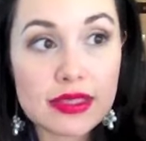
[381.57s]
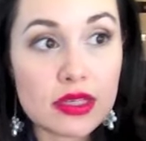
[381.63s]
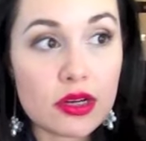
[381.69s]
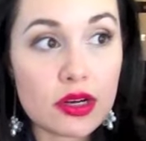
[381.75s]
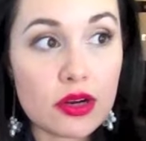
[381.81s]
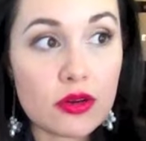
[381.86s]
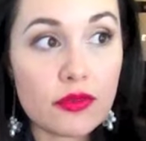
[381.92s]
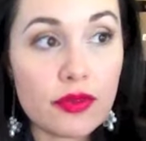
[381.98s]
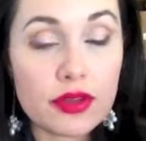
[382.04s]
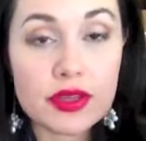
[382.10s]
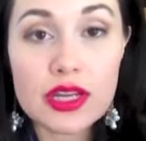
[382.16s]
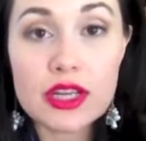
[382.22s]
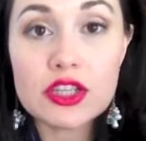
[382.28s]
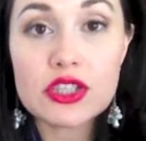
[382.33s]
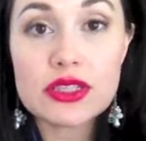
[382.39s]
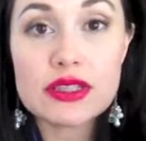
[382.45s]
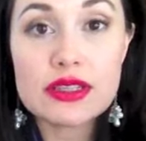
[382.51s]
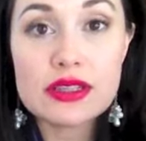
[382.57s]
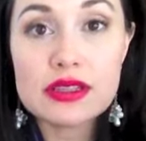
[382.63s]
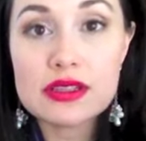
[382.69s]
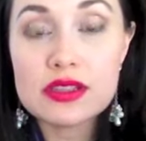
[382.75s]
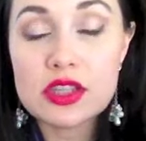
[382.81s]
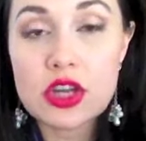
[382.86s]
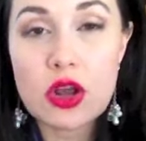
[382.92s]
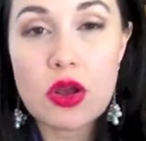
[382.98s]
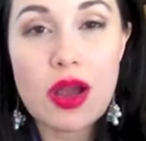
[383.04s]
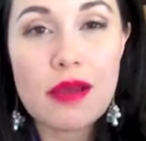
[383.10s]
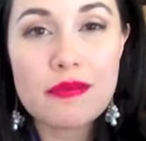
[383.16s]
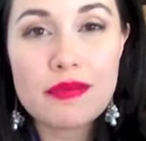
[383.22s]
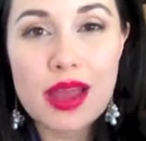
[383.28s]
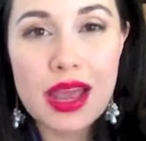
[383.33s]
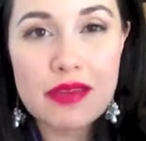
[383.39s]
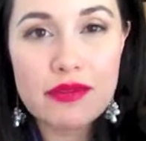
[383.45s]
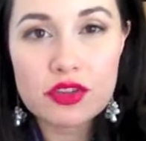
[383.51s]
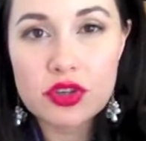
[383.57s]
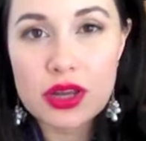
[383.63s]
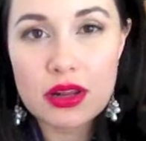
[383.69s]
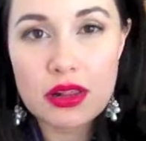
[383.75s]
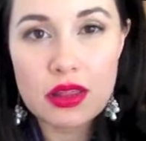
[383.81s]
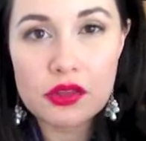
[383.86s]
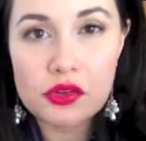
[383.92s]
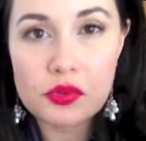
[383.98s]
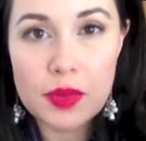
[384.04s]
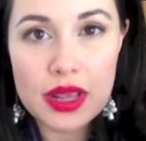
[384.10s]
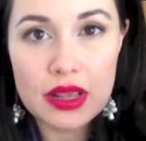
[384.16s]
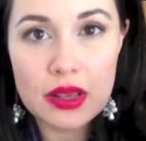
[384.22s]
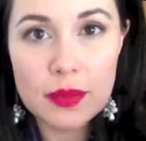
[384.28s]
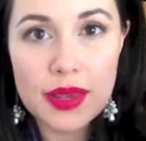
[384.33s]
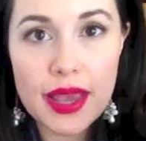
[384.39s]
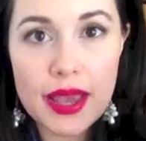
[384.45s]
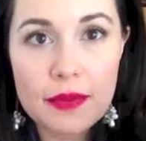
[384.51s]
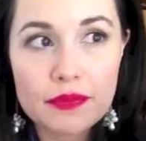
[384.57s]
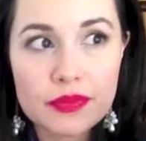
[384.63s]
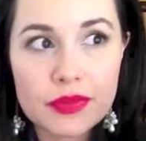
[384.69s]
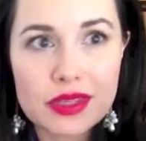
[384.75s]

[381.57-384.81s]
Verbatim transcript: Their foundations, you know, I'm, I have not tried a lot of their makeup yet.